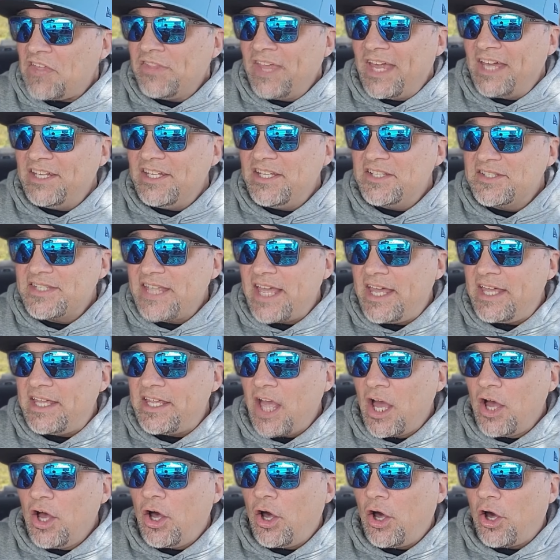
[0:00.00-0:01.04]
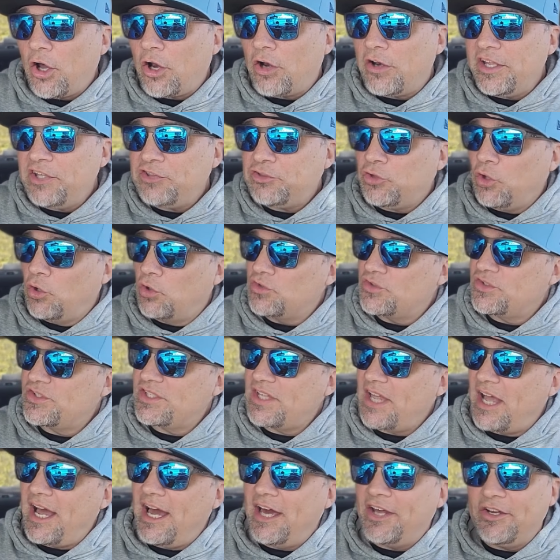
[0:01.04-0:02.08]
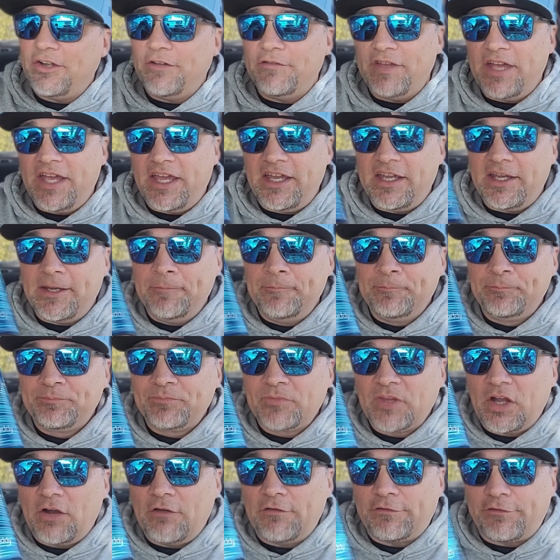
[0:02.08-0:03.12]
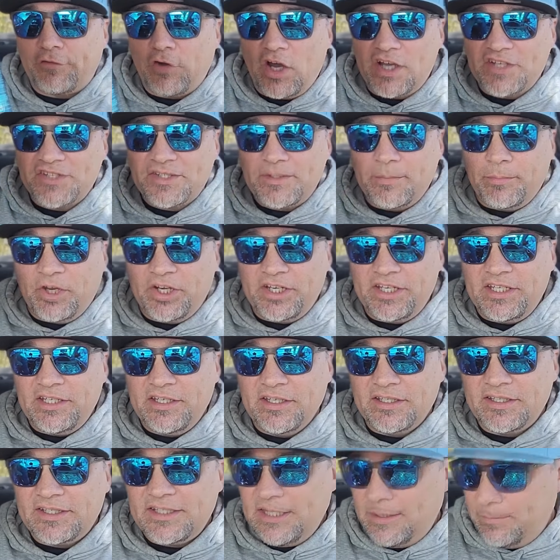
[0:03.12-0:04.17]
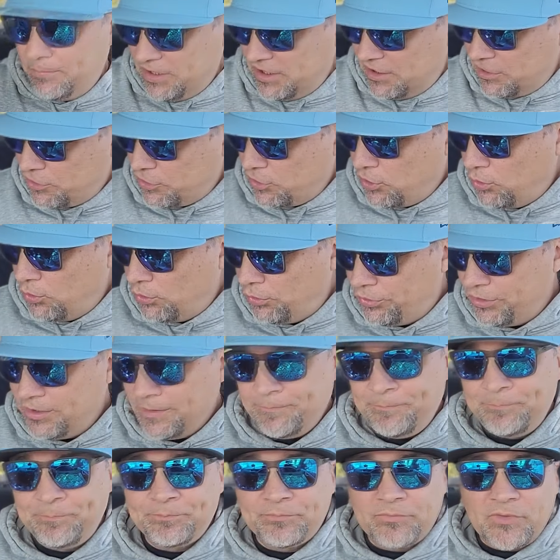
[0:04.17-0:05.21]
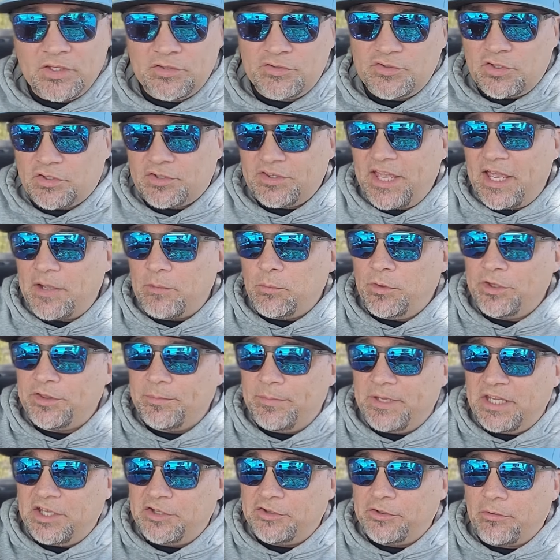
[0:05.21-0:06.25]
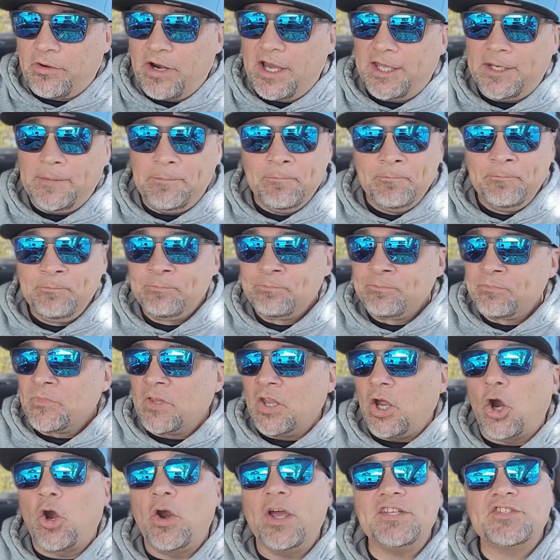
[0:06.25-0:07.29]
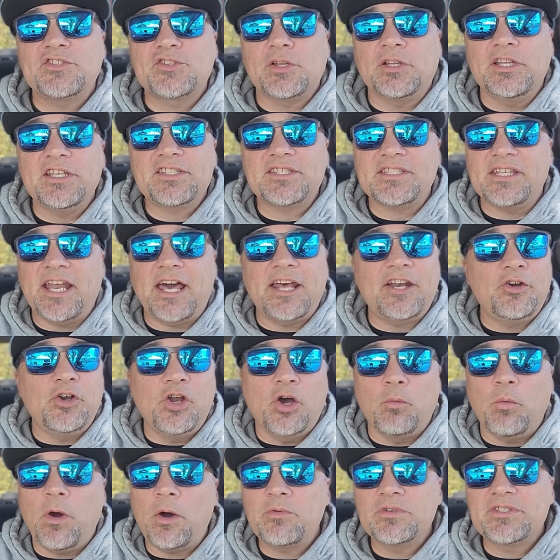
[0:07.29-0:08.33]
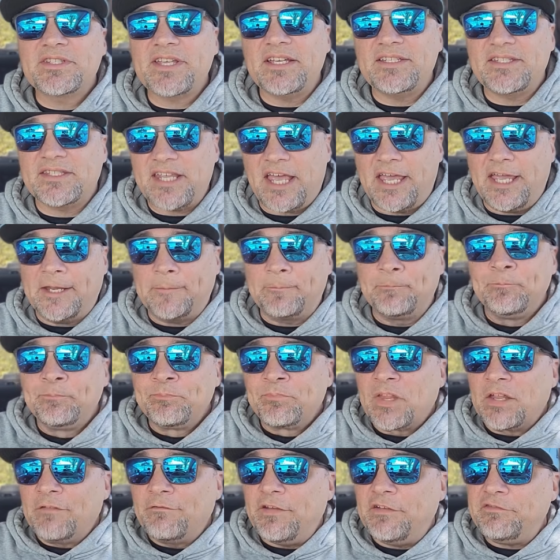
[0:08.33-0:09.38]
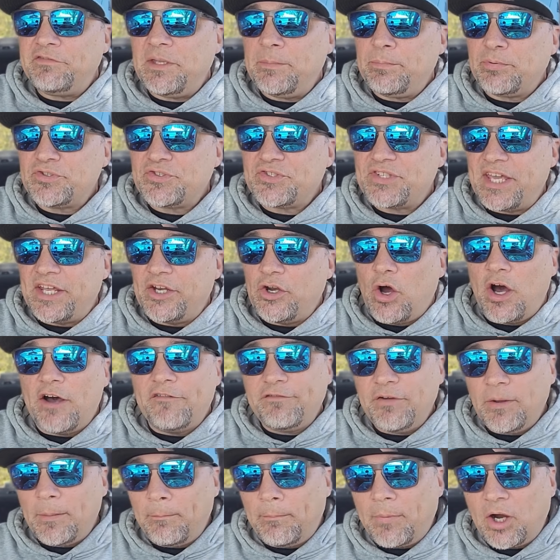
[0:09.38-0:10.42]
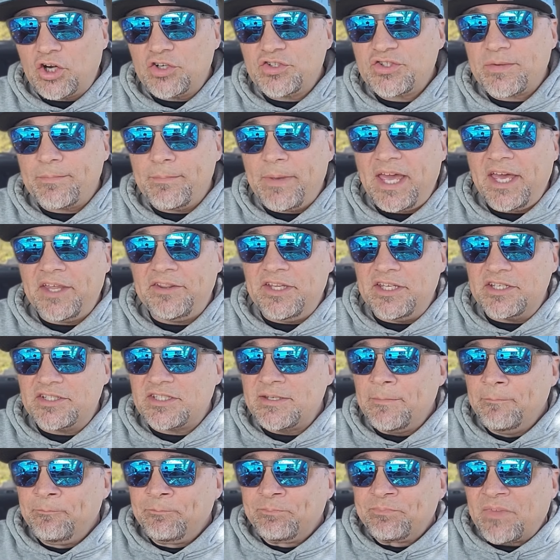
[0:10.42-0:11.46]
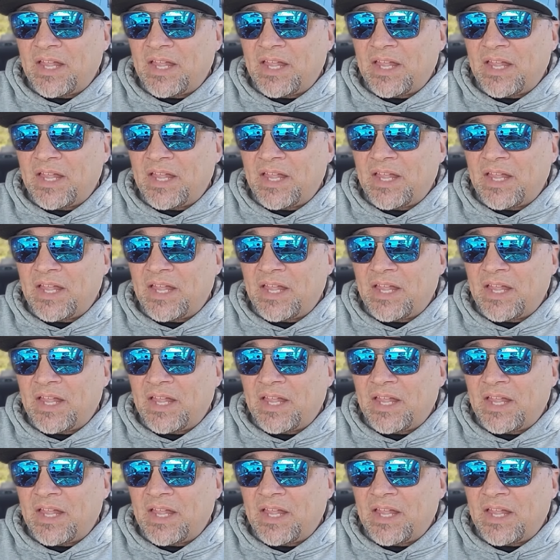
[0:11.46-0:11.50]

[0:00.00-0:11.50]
That is a Jarritos out of a Frost Buddy, keeping it cold. Took that with me on the ride. All right, so listen, I don't know. What was I saying? 50% off March Madness.